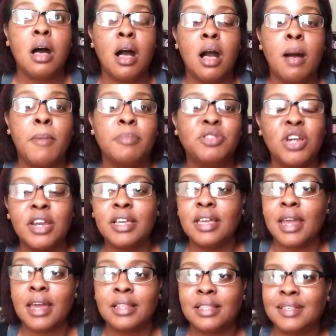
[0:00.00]
Um, I'm trying to get
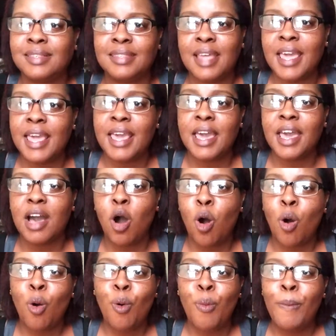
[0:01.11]
out of this
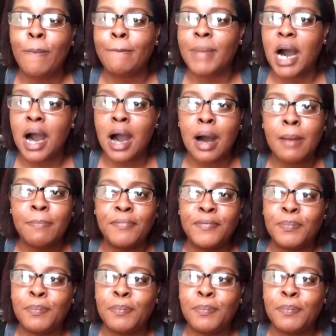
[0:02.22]
stay-at-home mom